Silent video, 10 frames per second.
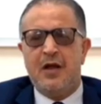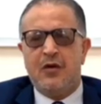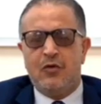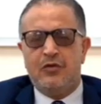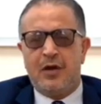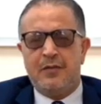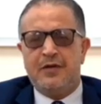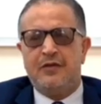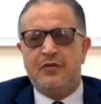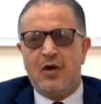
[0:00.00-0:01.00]
no
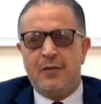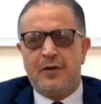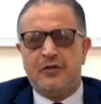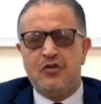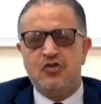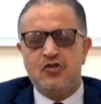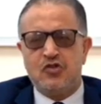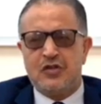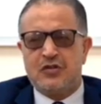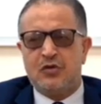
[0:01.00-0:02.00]
diabetes, no hypertension,
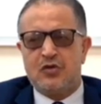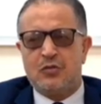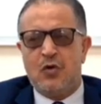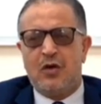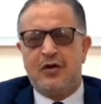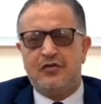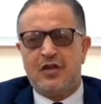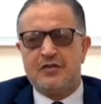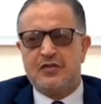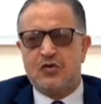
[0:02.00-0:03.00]
she is not smoker and she
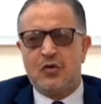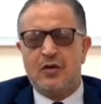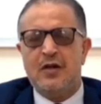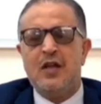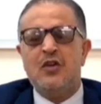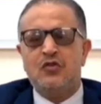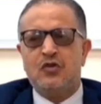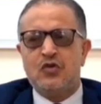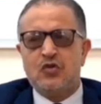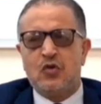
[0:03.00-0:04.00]
has a stroke, should
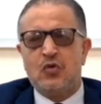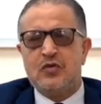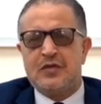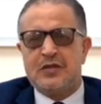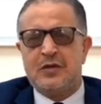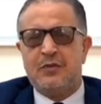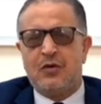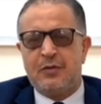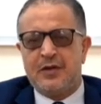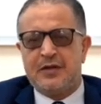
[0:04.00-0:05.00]
exclude systemic
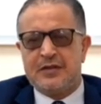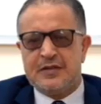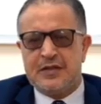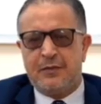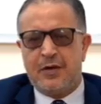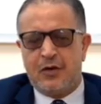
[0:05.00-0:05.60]
rheumatic disease.